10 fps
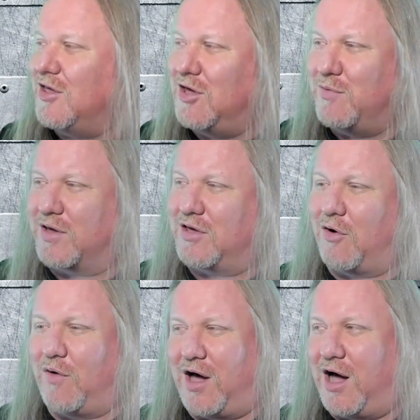you would
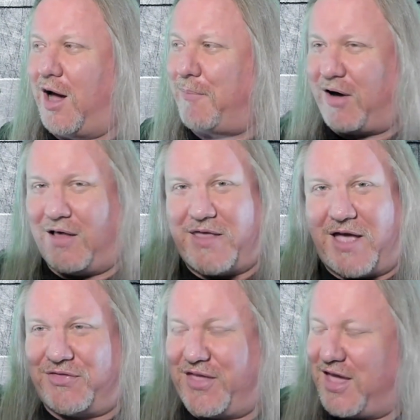go up on
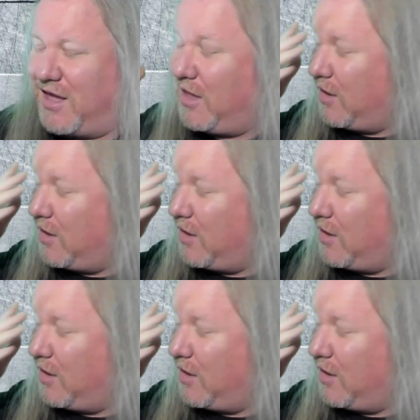that thing.